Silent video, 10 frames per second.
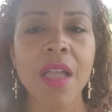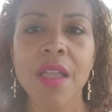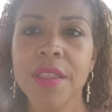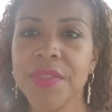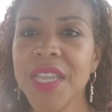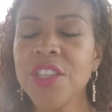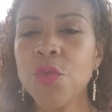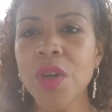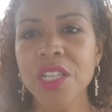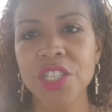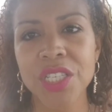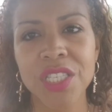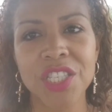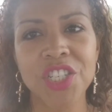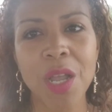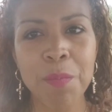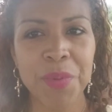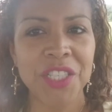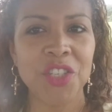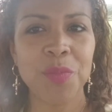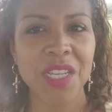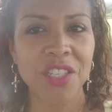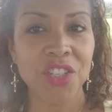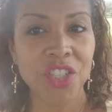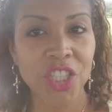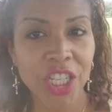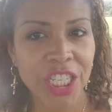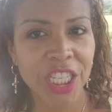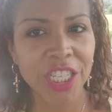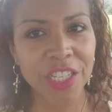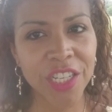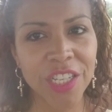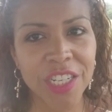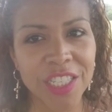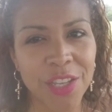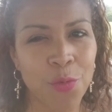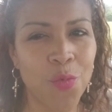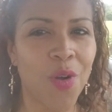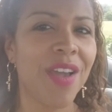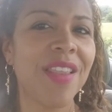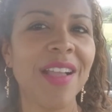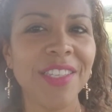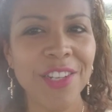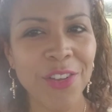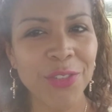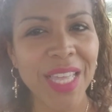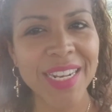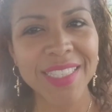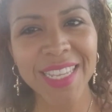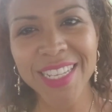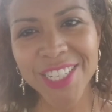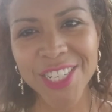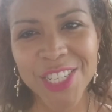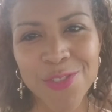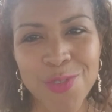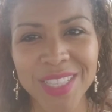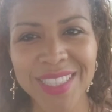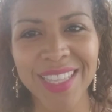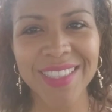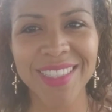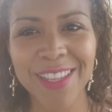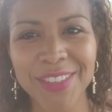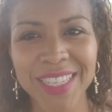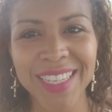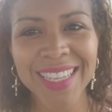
and then you want to just jump into because you're looking good and you want to, that attention, you want that loving,